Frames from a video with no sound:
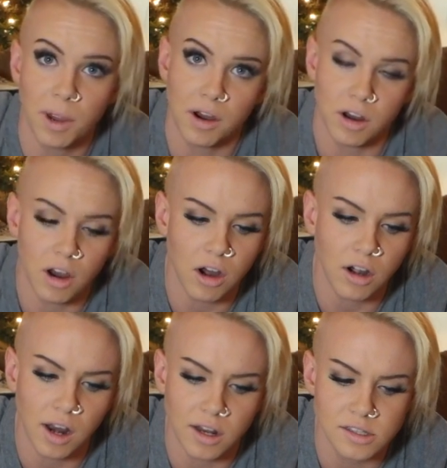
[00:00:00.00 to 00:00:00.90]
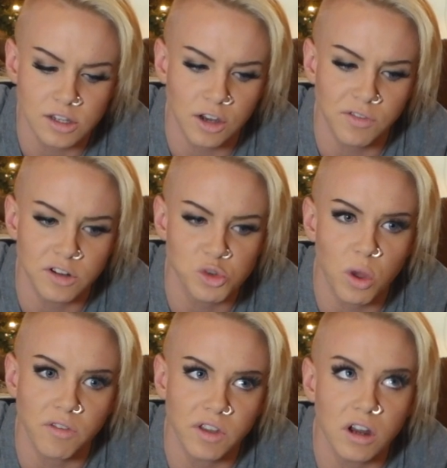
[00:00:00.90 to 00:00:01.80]
Paragard, and it's good for
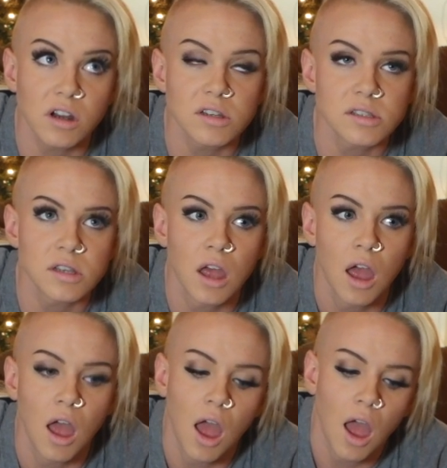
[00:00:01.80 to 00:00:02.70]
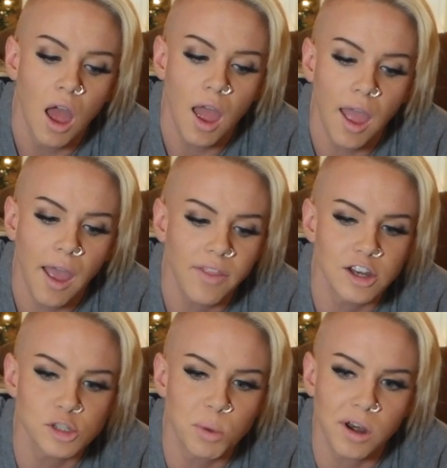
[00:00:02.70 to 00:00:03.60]
12 years. And they
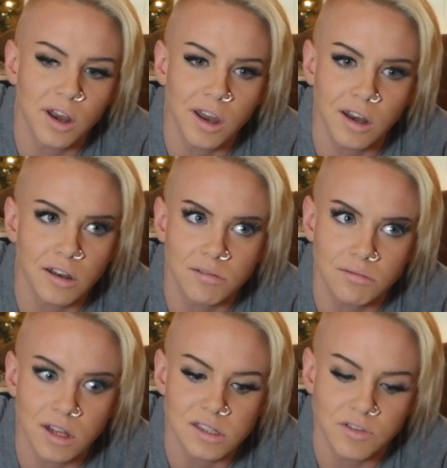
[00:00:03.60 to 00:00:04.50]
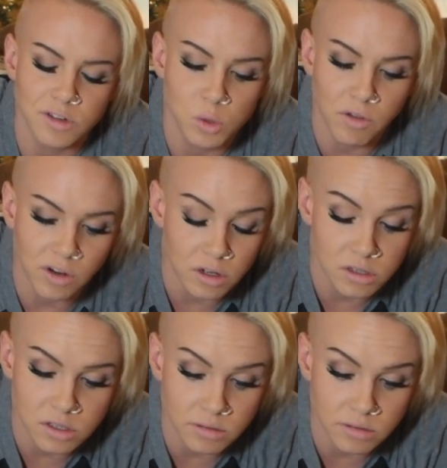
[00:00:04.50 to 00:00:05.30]
just put it in, and that's it for 12 years.